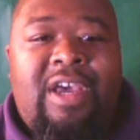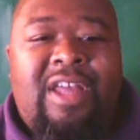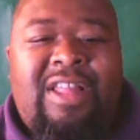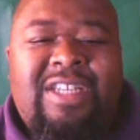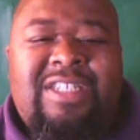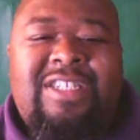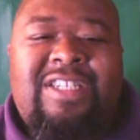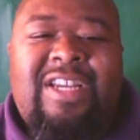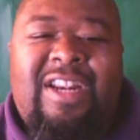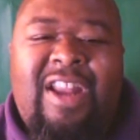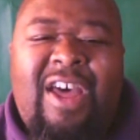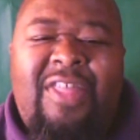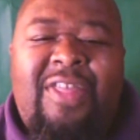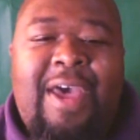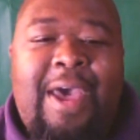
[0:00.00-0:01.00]
and this is
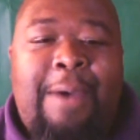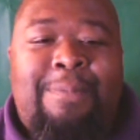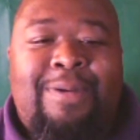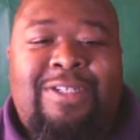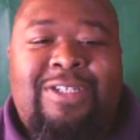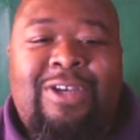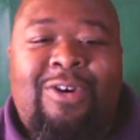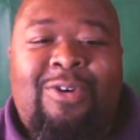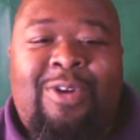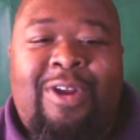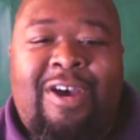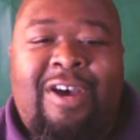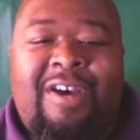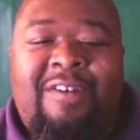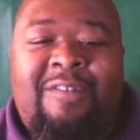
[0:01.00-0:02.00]
another episode
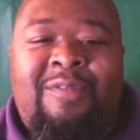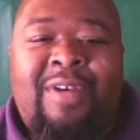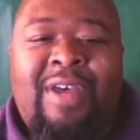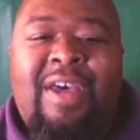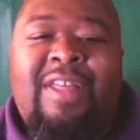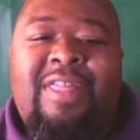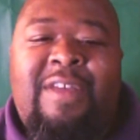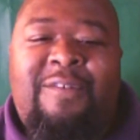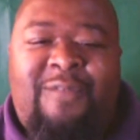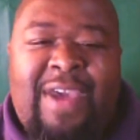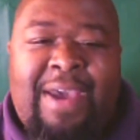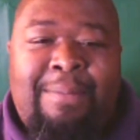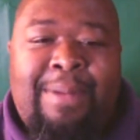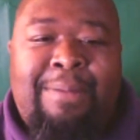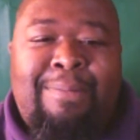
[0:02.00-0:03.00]
of the
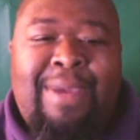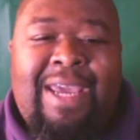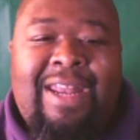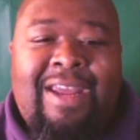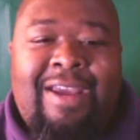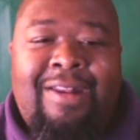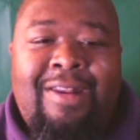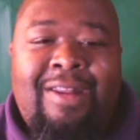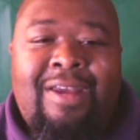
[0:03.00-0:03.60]
family meeting.